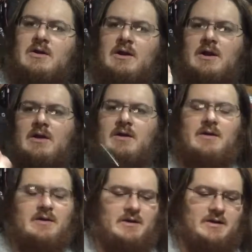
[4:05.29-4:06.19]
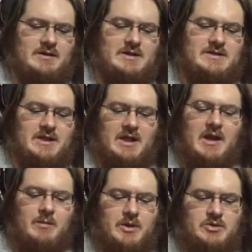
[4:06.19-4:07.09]
like a decent
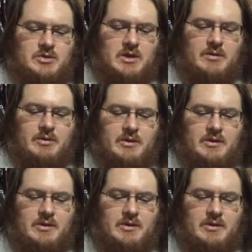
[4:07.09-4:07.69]
camping trip,